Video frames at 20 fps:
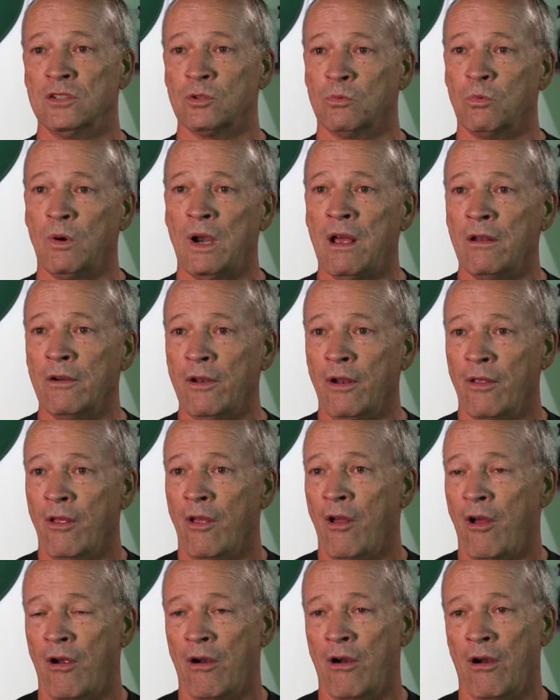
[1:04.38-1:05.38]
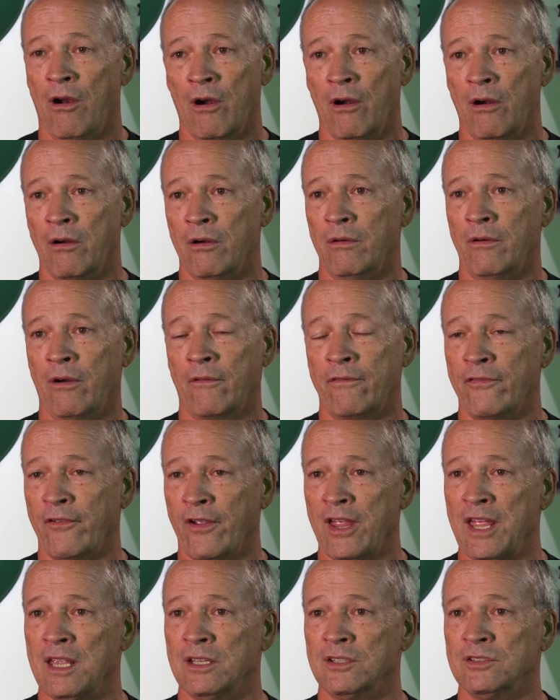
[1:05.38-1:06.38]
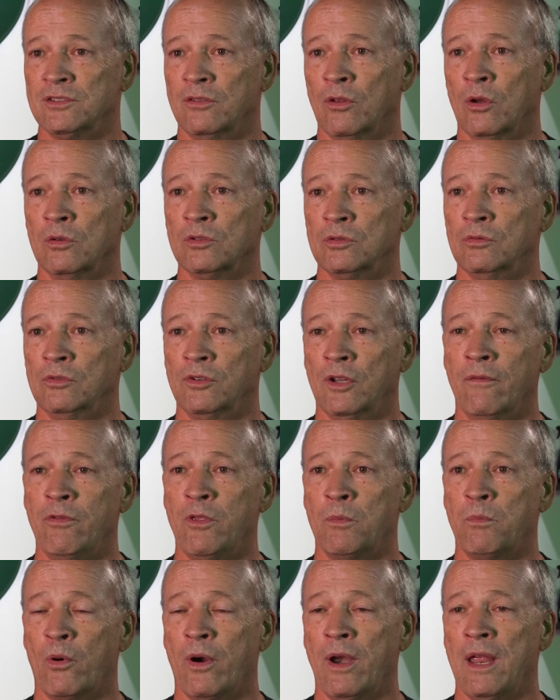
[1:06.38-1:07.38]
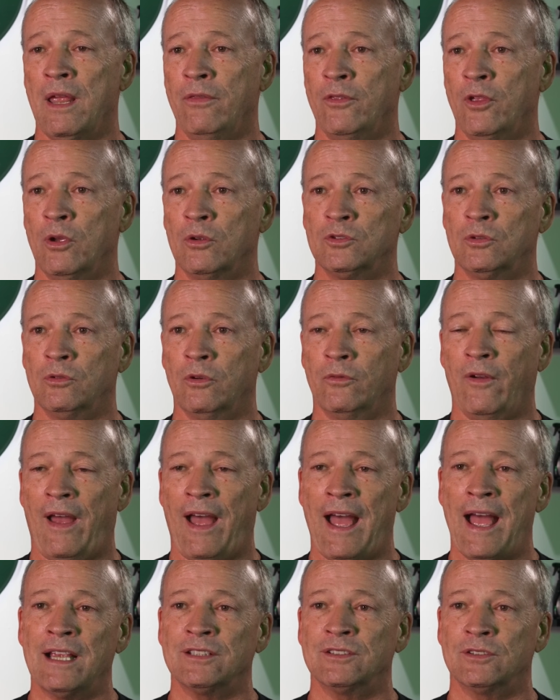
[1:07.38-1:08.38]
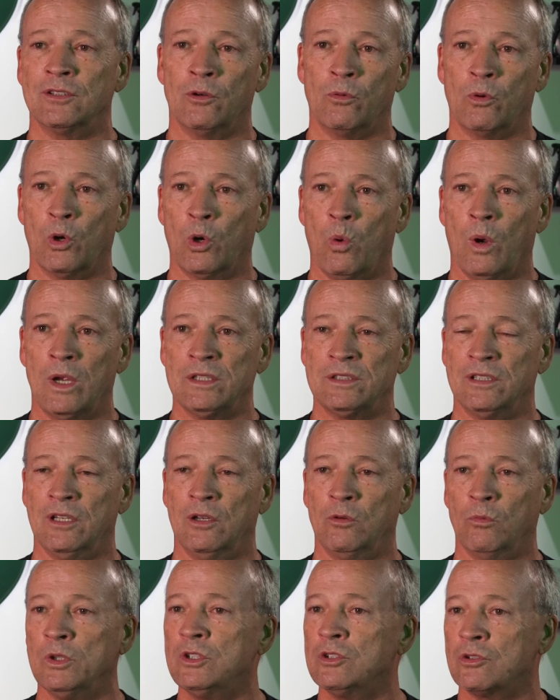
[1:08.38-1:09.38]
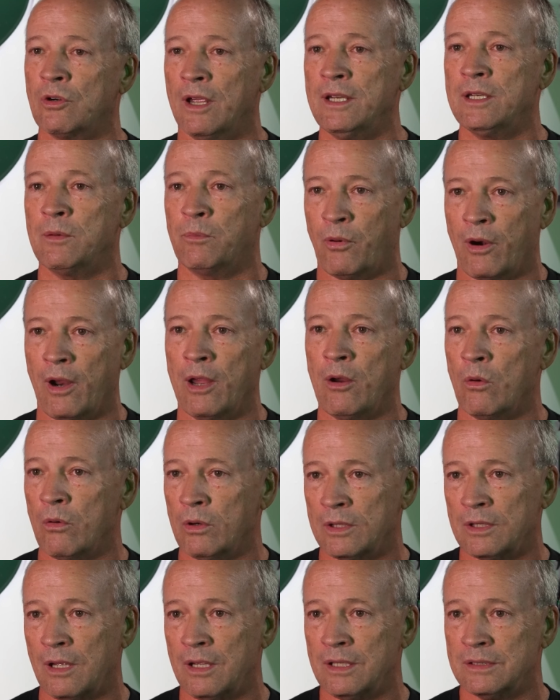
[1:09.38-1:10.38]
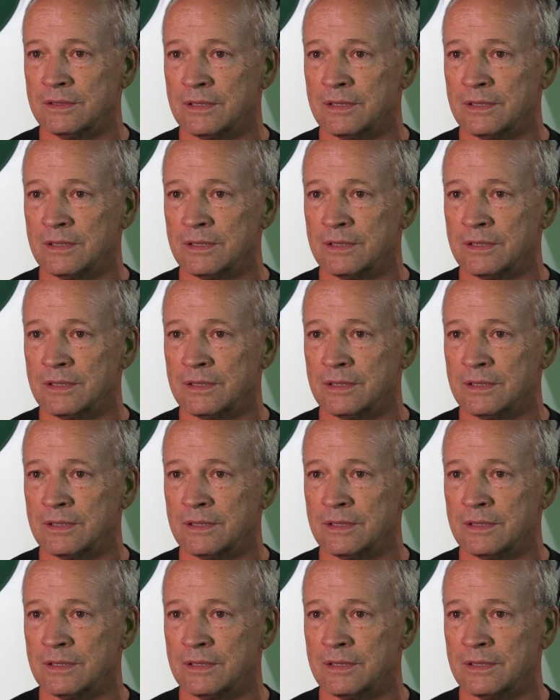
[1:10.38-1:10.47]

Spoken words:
around our fans, those who love the brand, those who have asked and requested. We tried to prioritize